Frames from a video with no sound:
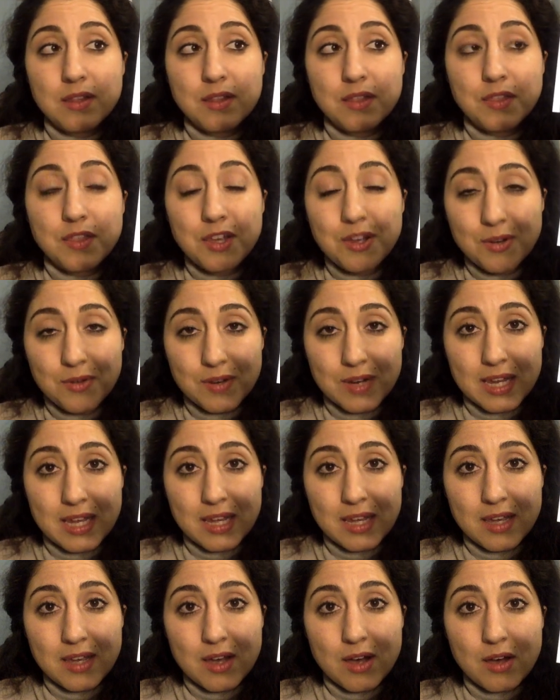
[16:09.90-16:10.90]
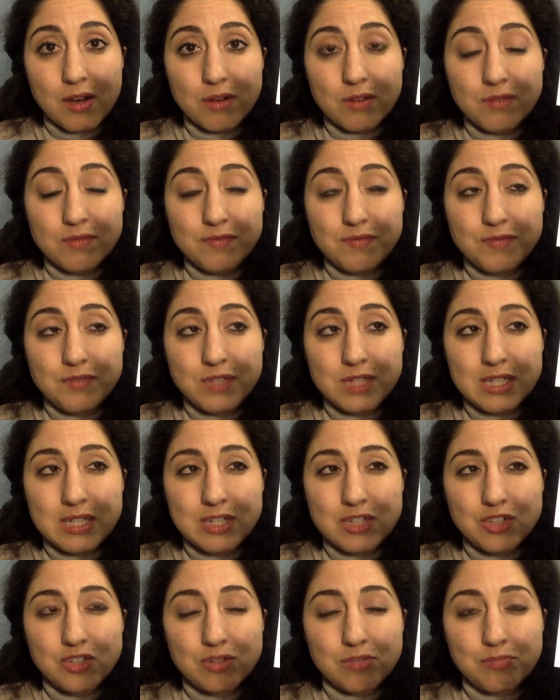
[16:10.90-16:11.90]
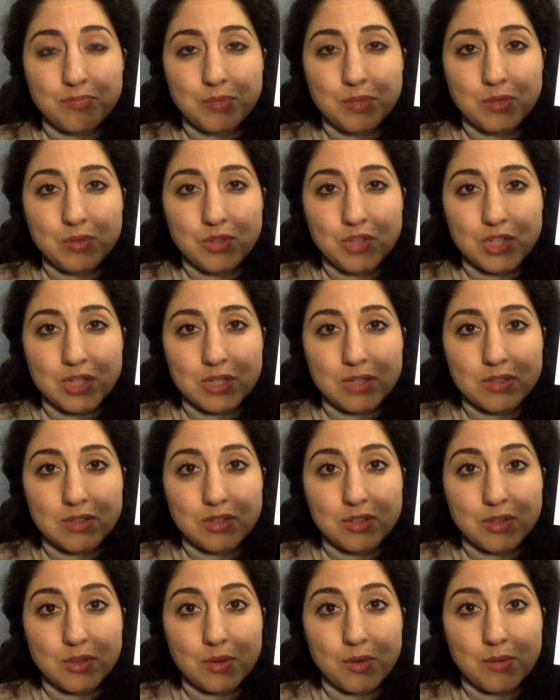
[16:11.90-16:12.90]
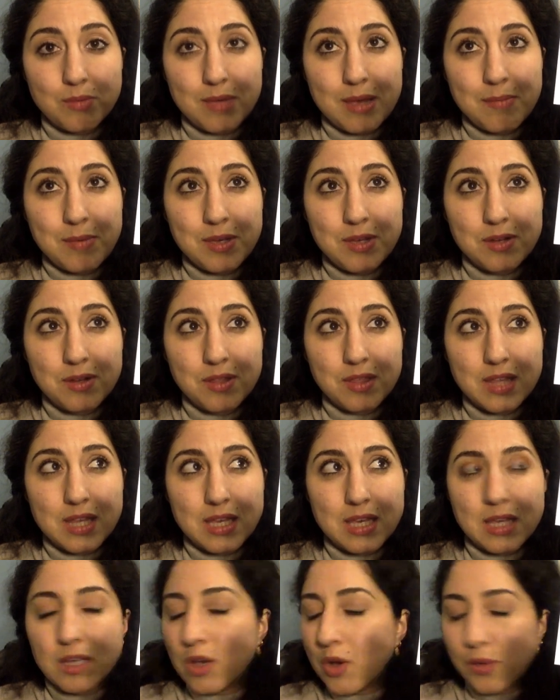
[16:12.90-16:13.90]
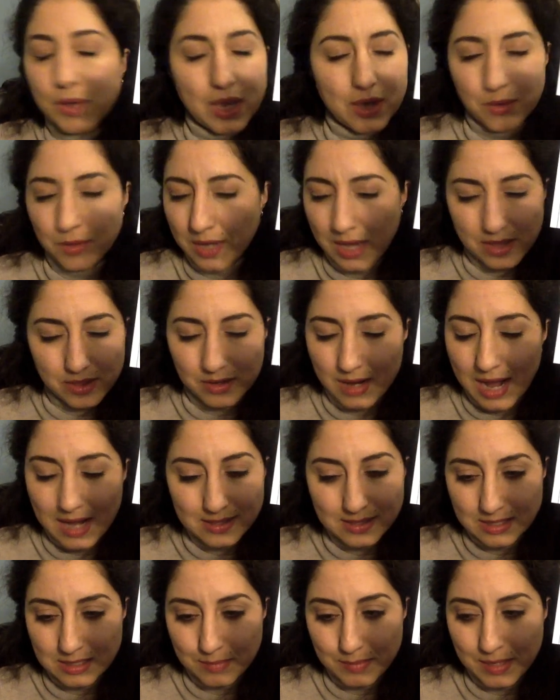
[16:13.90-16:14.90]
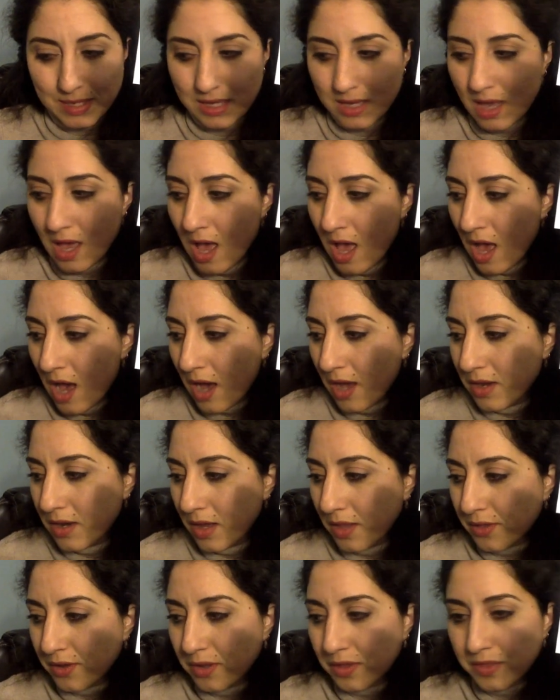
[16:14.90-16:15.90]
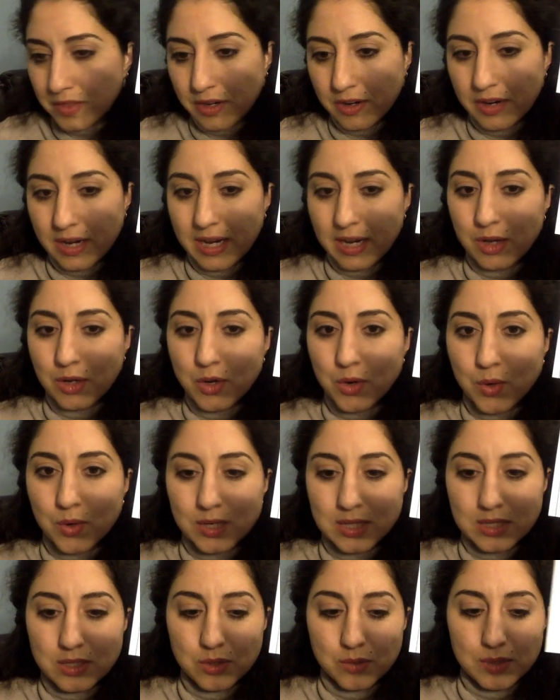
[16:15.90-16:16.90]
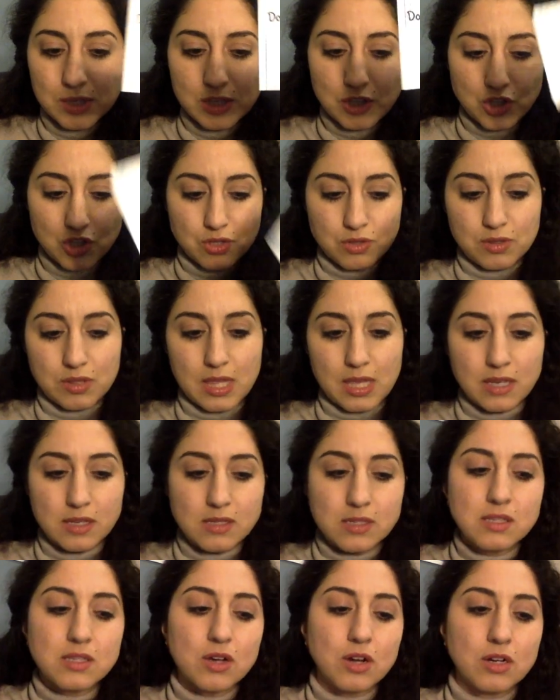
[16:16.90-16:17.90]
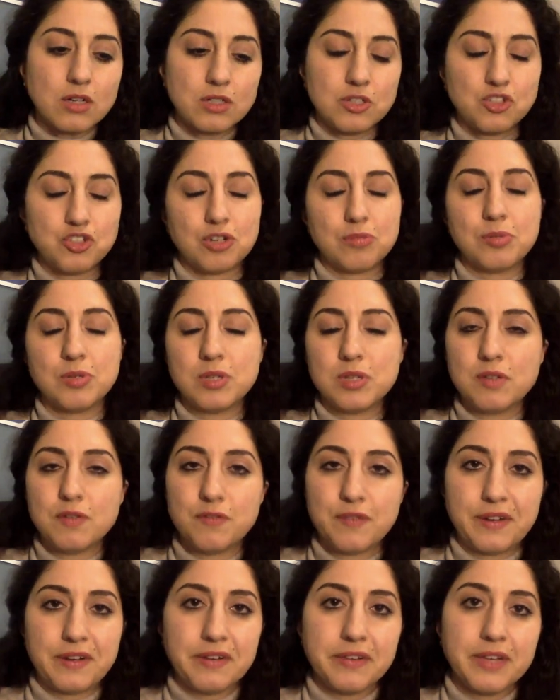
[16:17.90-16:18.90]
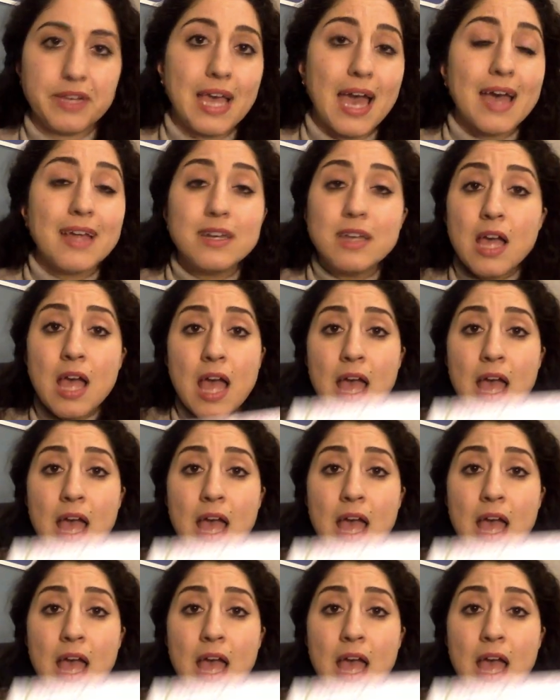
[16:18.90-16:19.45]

theory of distribution. So maybe you're thinking, okay, there has to be another theory according to which things are distributed fairly. And